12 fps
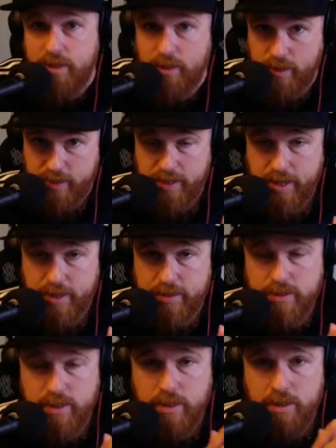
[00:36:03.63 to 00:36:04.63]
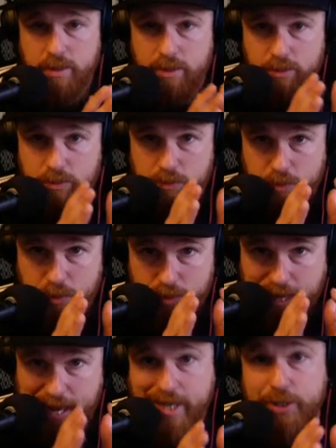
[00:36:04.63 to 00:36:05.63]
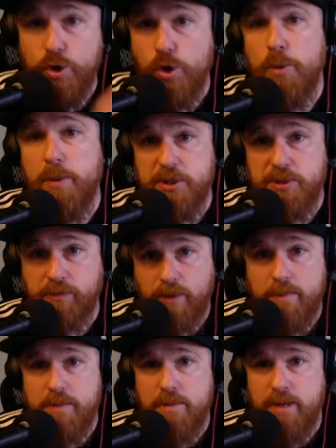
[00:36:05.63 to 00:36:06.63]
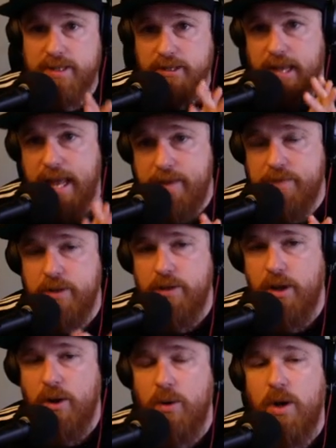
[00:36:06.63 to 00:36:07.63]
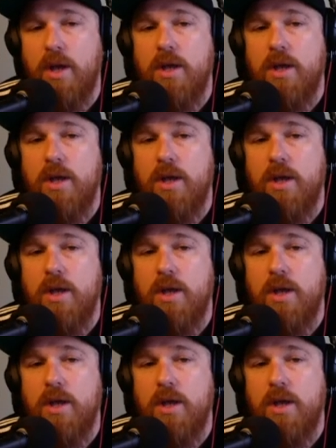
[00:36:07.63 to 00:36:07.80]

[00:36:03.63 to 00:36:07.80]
that has taken Ubers from me, because I'll have you know